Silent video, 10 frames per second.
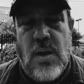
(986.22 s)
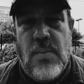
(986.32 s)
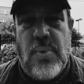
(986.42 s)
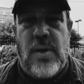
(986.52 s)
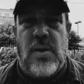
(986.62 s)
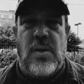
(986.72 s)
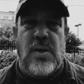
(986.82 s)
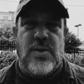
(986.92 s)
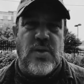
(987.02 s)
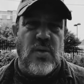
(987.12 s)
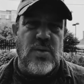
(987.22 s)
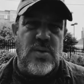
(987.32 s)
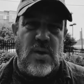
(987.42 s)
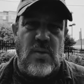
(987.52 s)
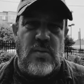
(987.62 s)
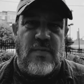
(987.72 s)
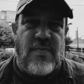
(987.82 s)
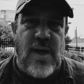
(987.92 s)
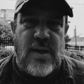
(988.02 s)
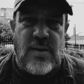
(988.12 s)
But it's also the
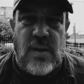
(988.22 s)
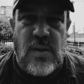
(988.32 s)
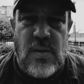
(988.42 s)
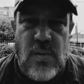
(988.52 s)
fact that